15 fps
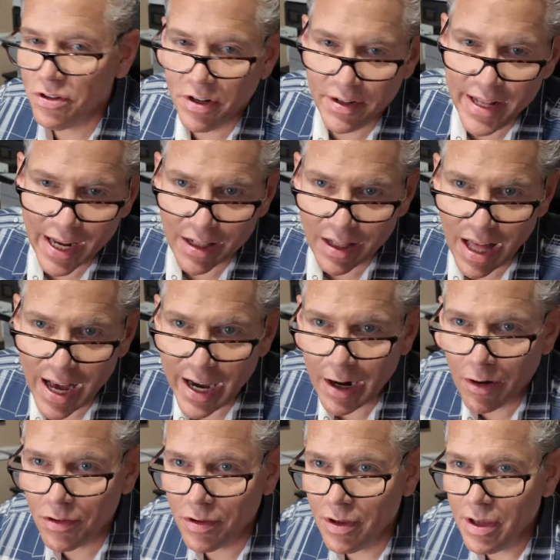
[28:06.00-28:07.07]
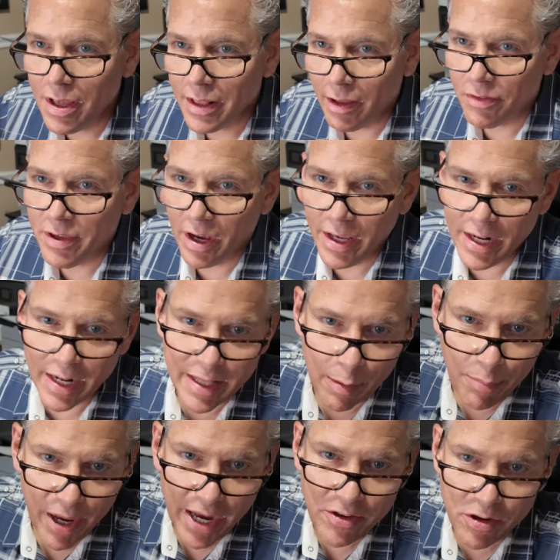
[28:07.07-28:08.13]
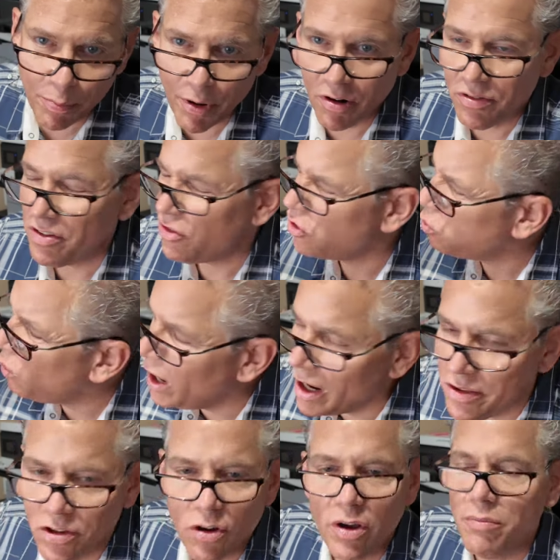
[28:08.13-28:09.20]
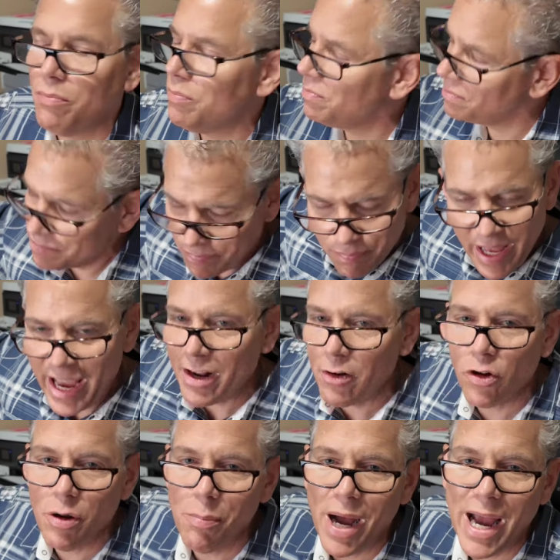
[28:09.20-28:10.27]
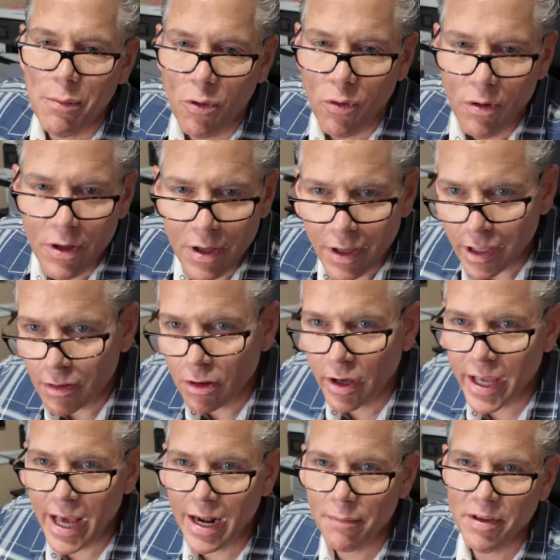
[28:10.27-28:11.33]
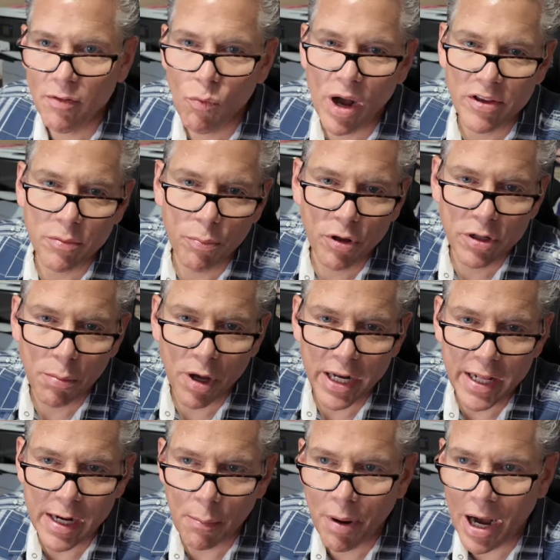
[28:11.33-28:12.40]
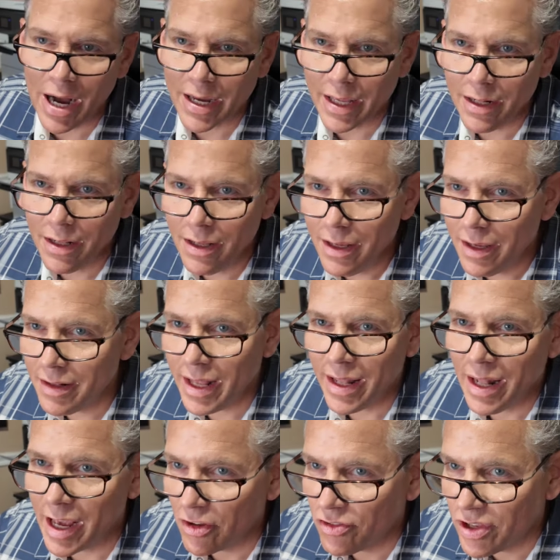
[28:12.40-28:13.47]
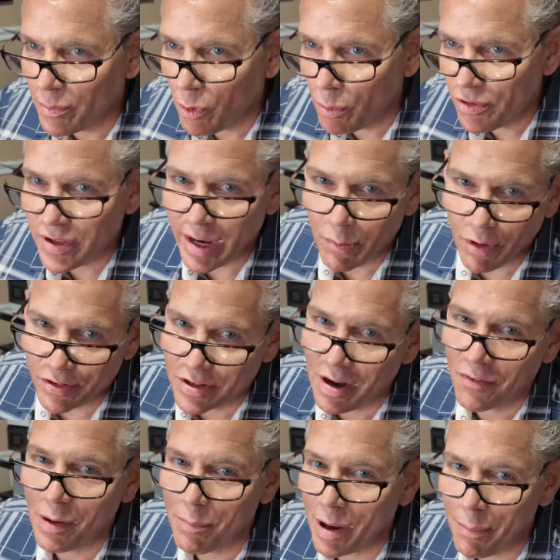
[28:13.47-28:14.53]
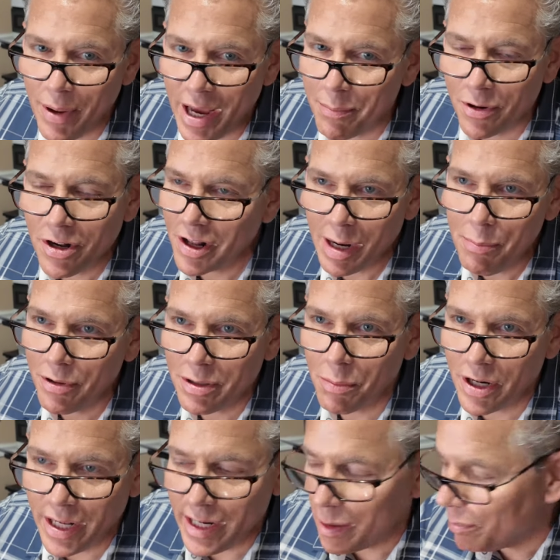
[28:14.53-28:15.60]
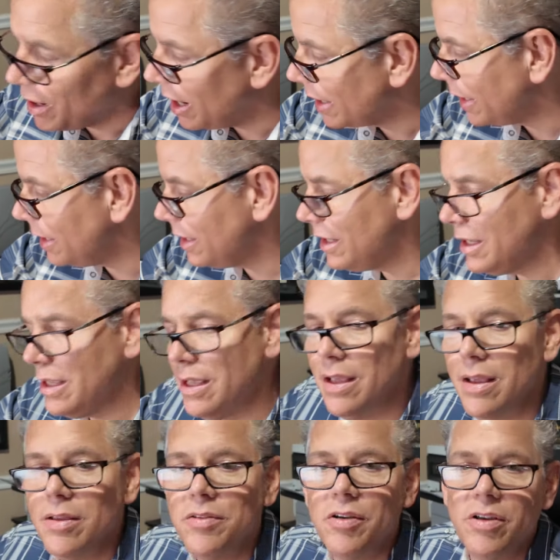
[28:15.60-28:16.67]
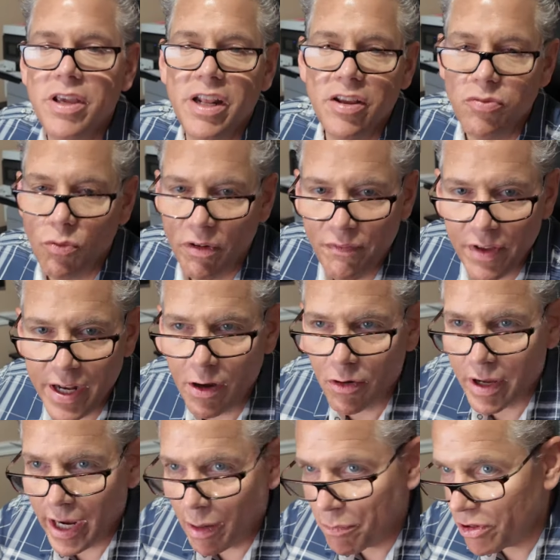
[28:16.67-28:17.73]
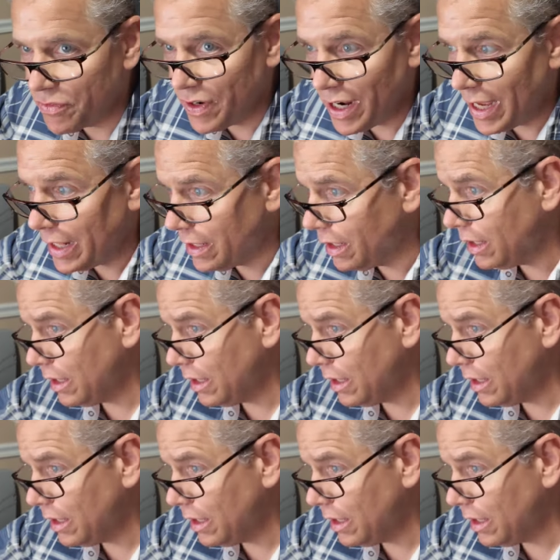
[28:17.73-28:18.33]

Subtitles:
detect liars. They'll tell you that they paid your person, swear to it, hand on the Bible. You look at it, you watch them put the money in their pocket. It's not like a simple mistake where it's covered up by paper. No, they put the money in their pocket. So you just want video cameras for that.